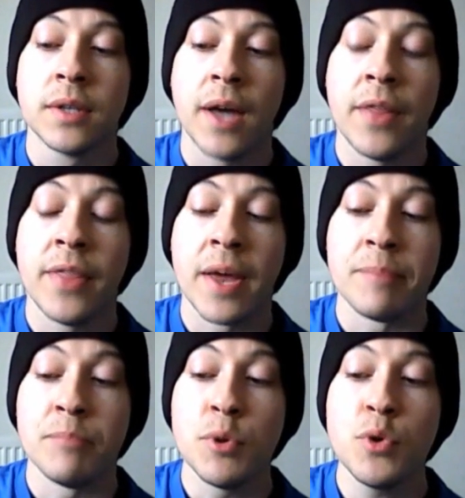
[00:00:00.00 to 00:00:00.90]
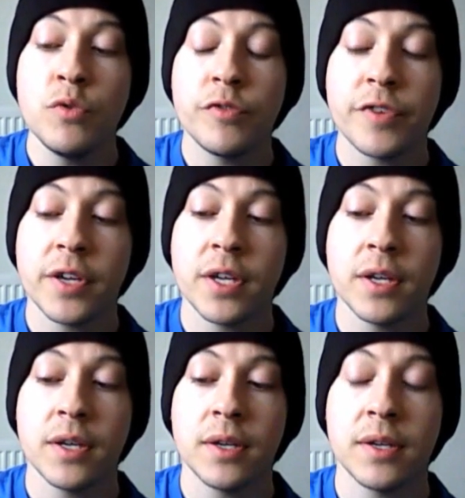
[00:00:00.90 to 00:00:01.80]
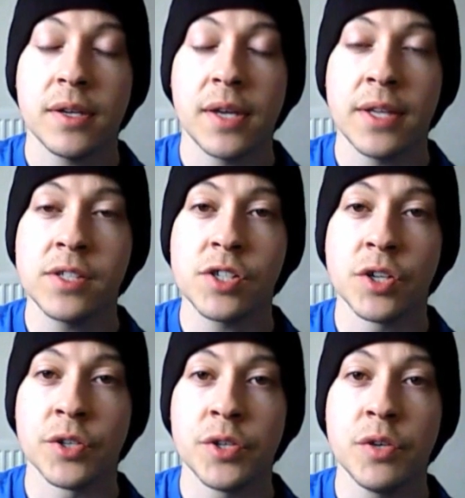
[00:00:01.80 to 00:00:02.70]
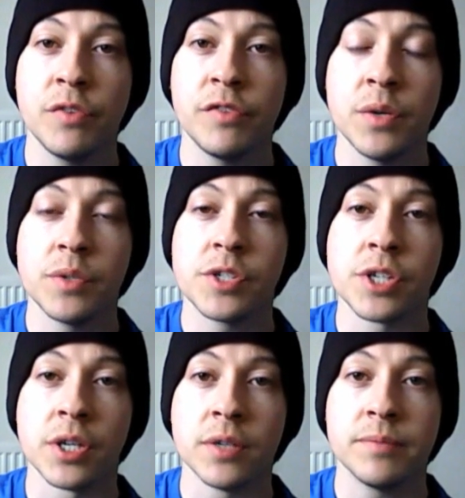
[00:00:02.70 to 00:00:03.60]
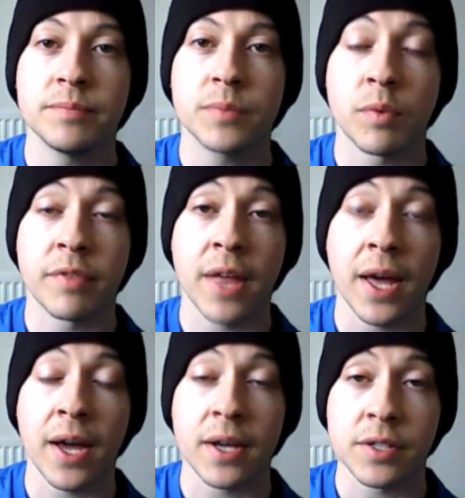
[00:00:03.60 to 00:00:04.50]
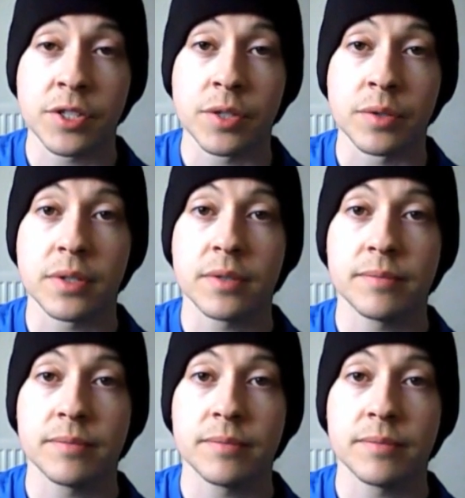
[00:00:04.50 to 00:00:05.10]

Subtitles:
and then move into your new future with that attitude.